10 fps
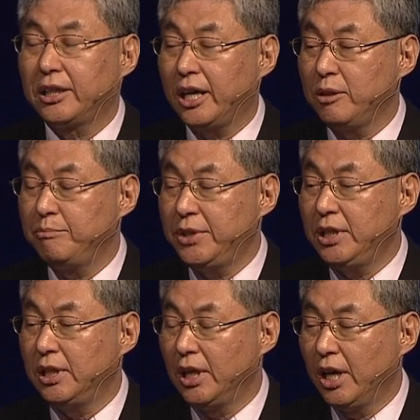can
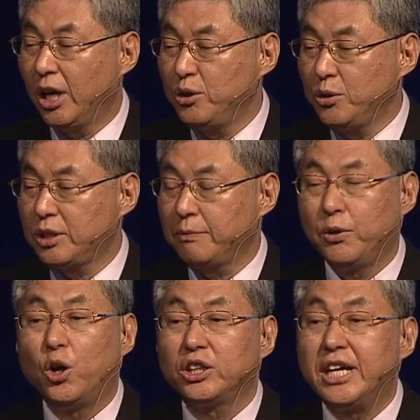be used
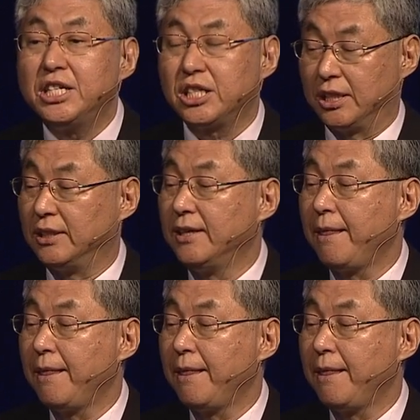for attention.